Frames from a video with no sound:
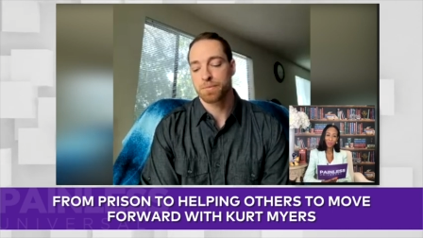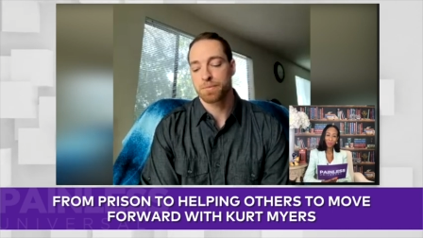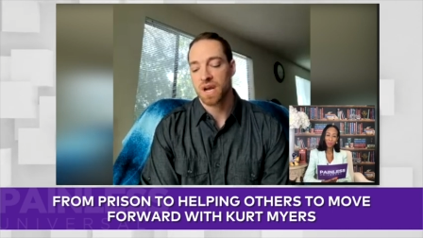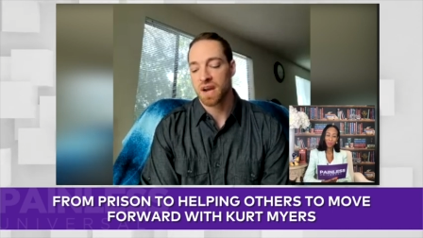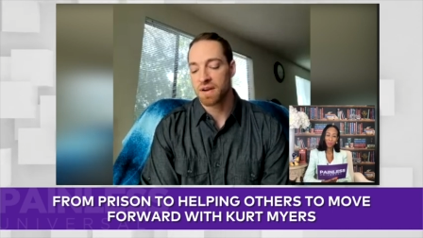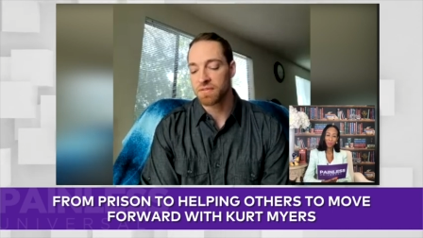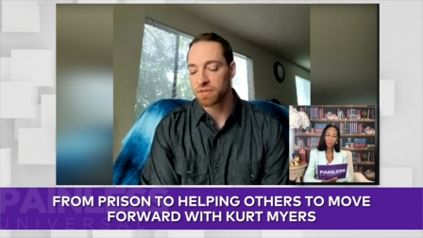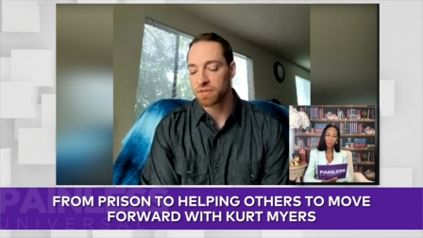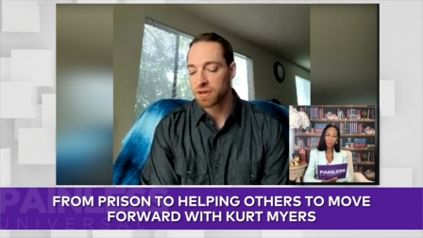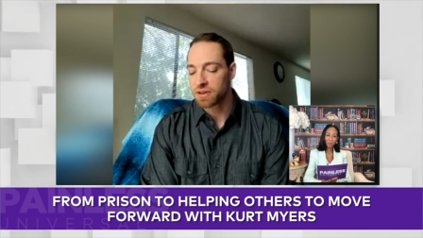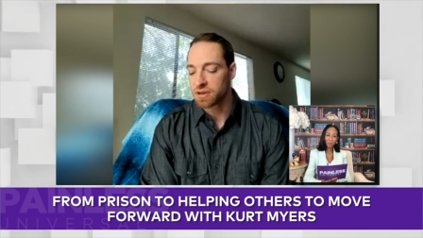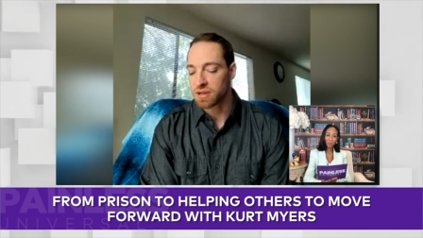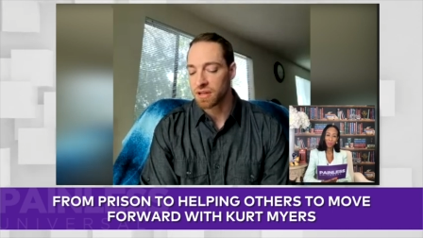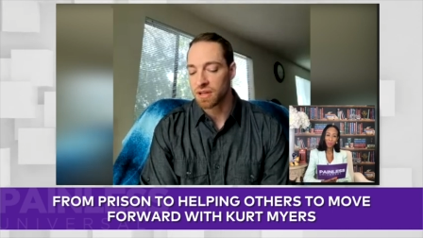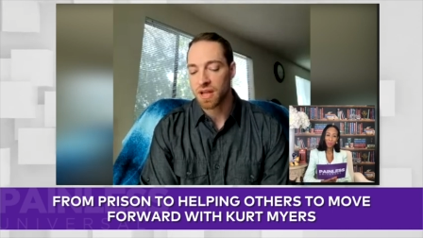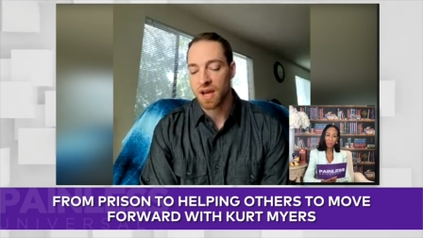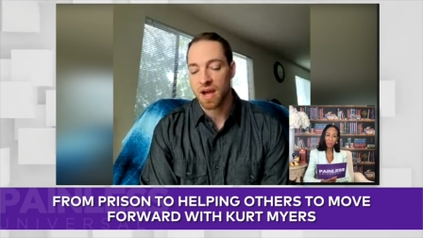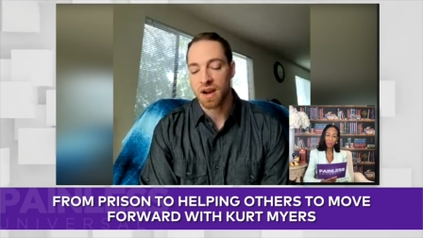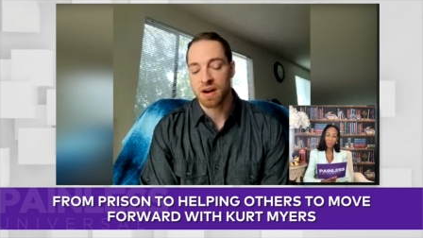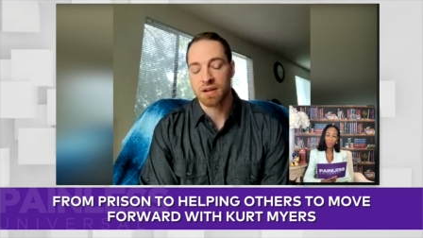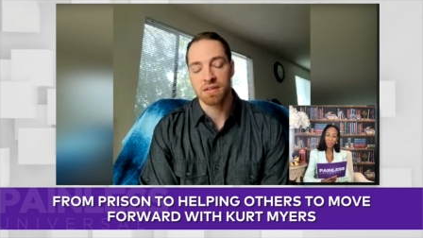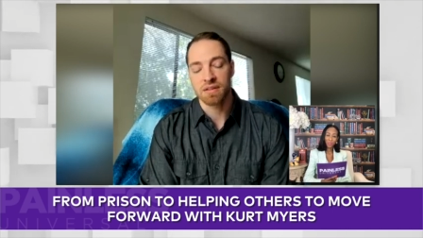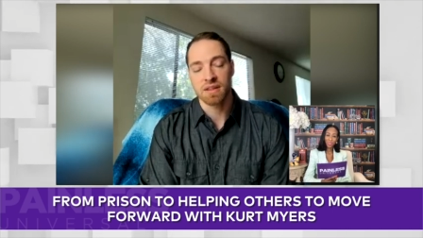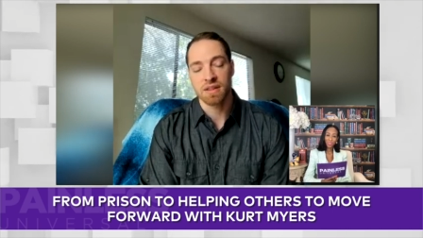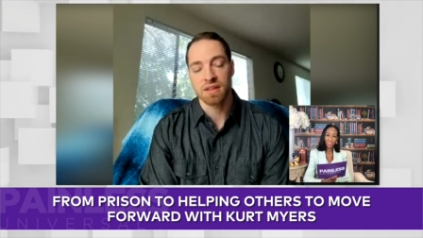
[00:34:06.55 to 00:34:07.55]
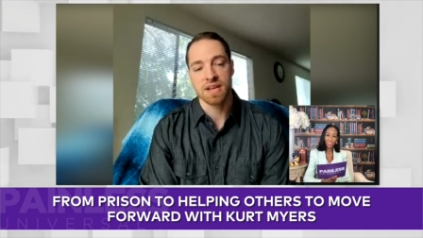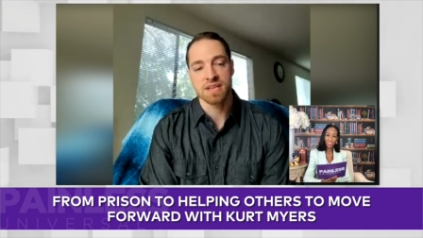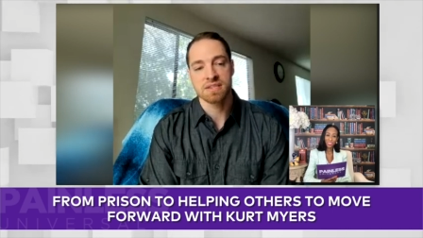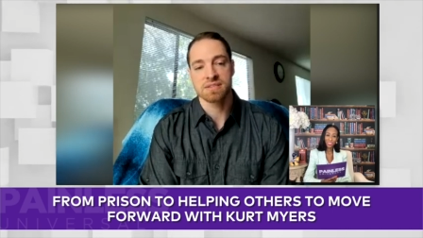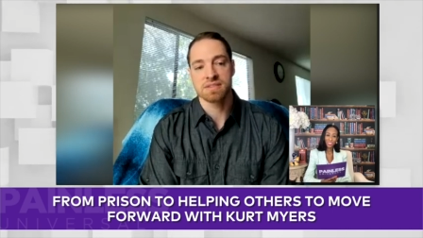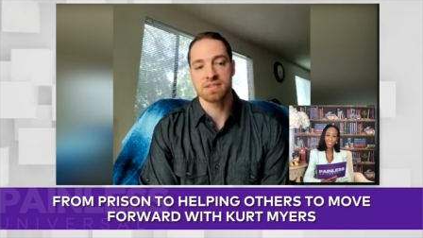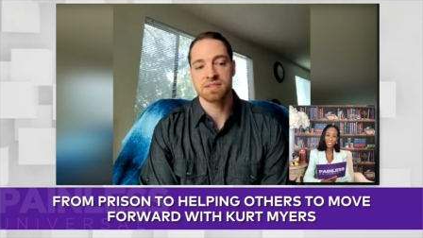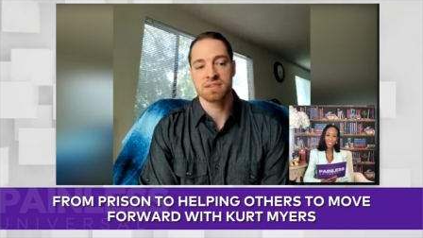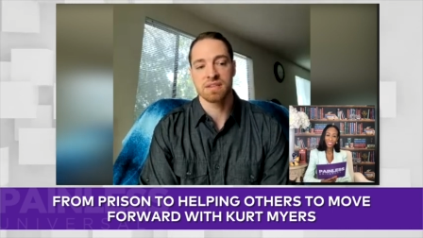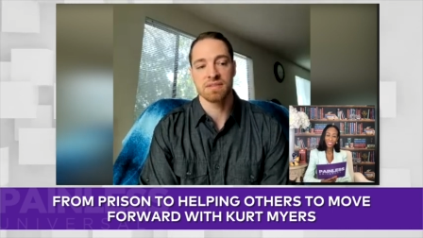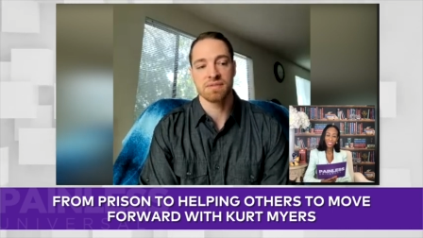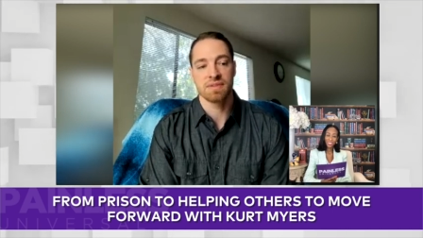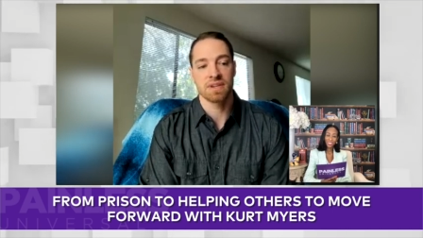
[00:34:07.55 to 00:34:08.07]
I've learned a lot of
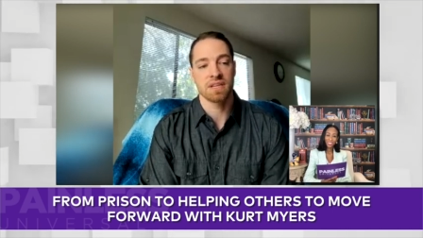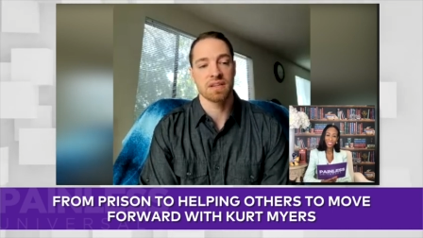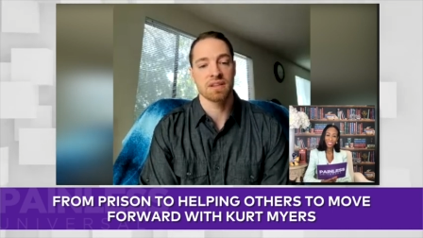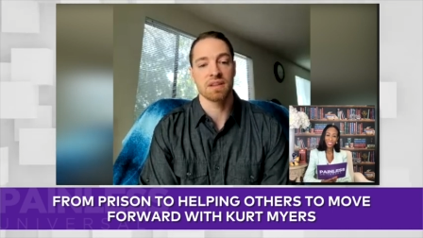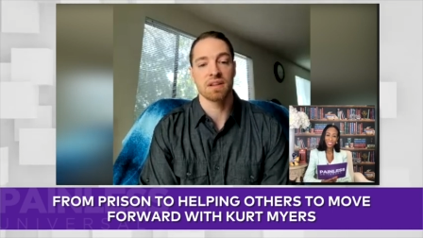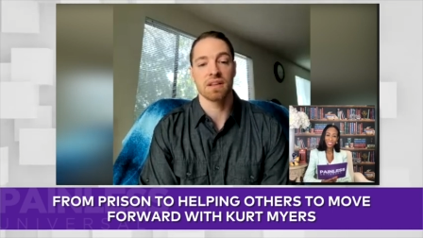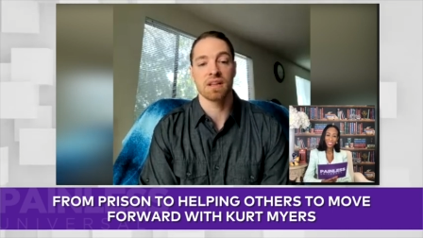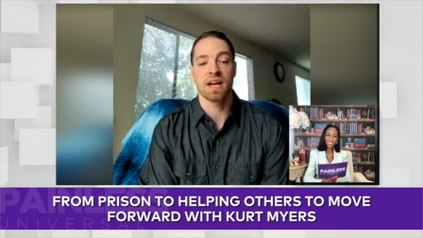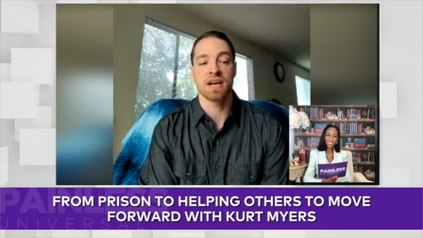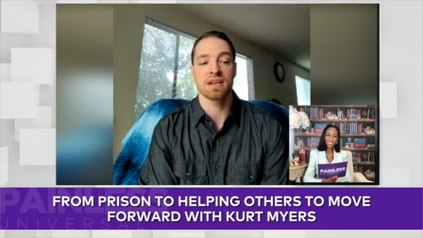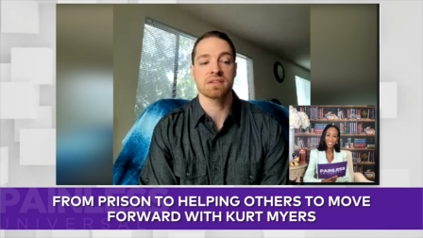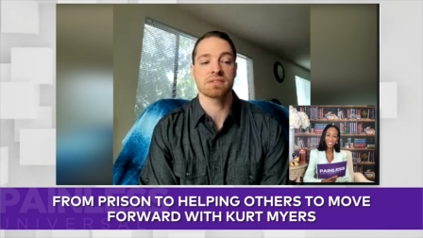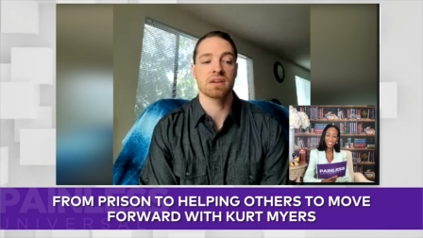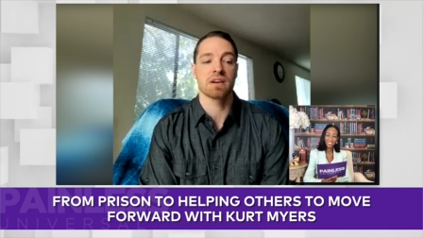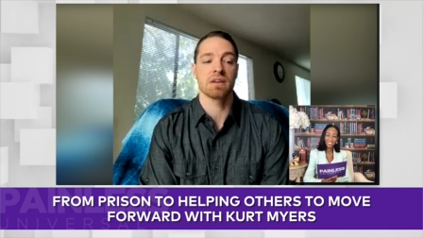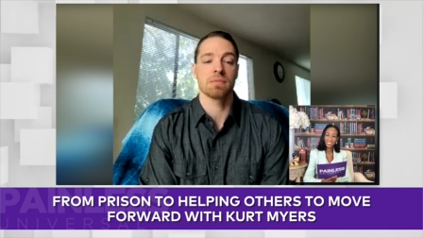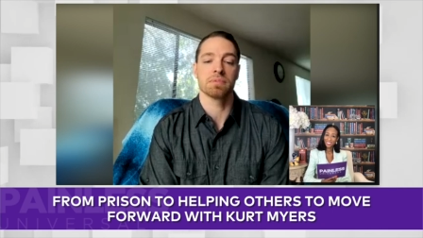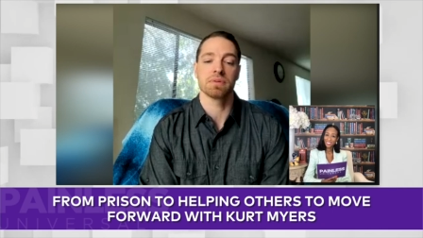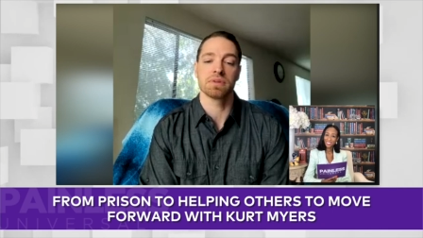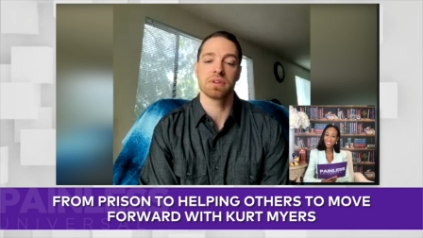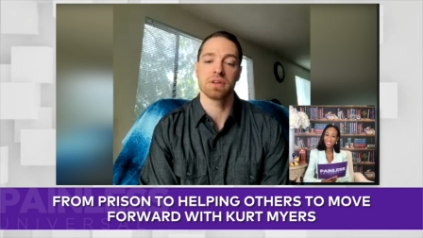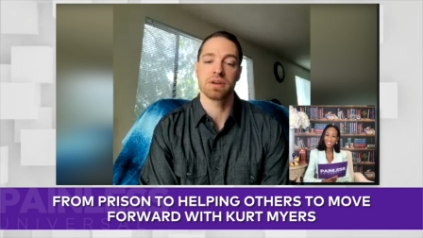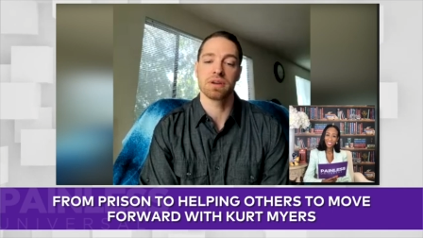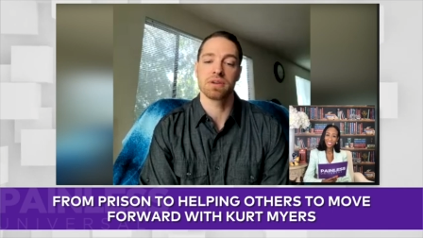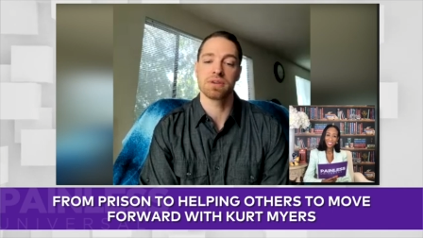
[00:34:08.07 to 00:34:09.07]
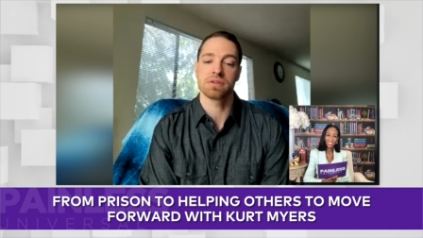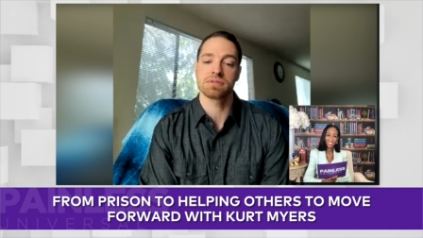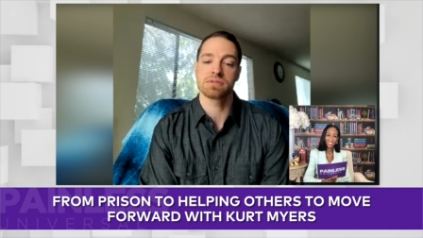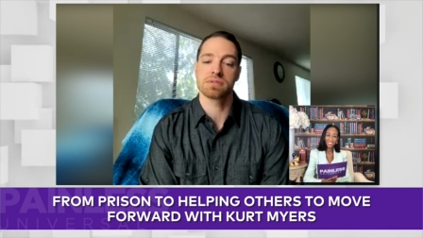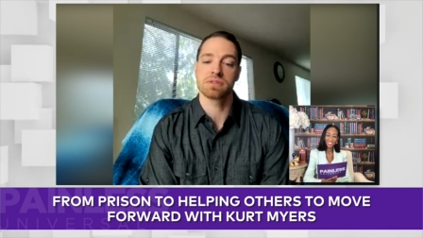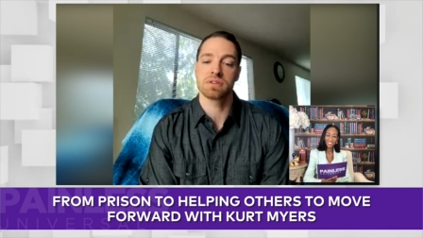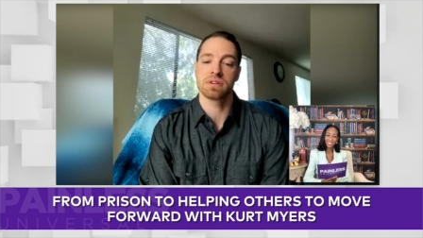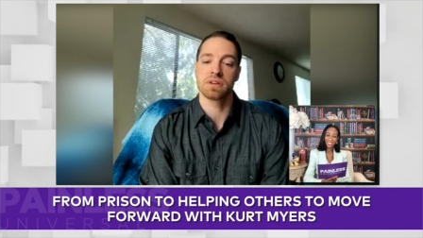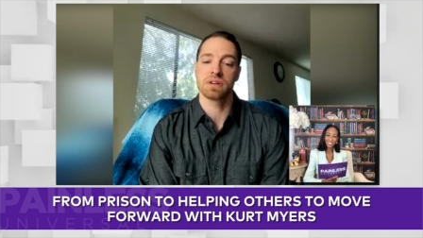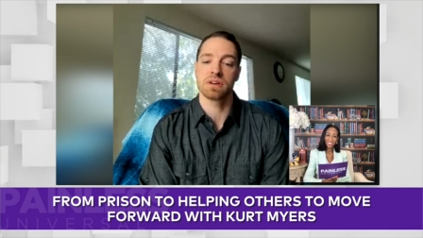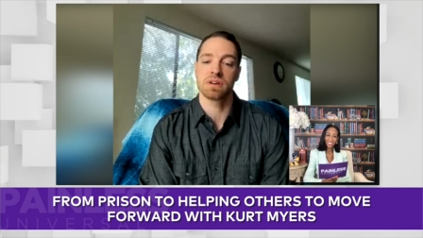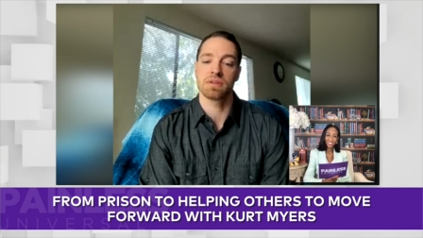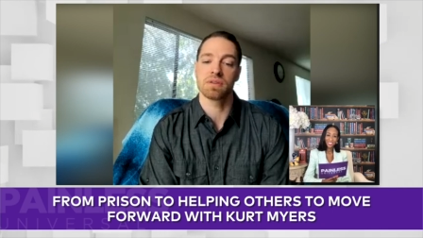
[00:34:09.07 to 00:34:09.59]
lessons even in the last couple years,
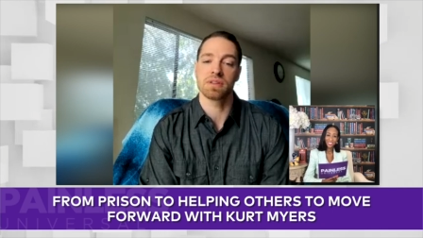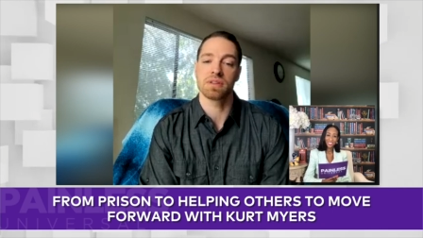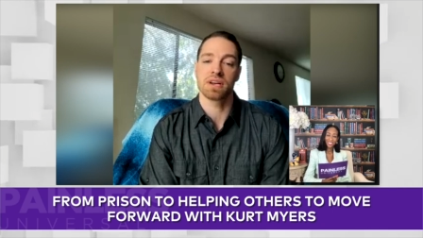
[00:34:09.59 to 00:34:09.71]
you know,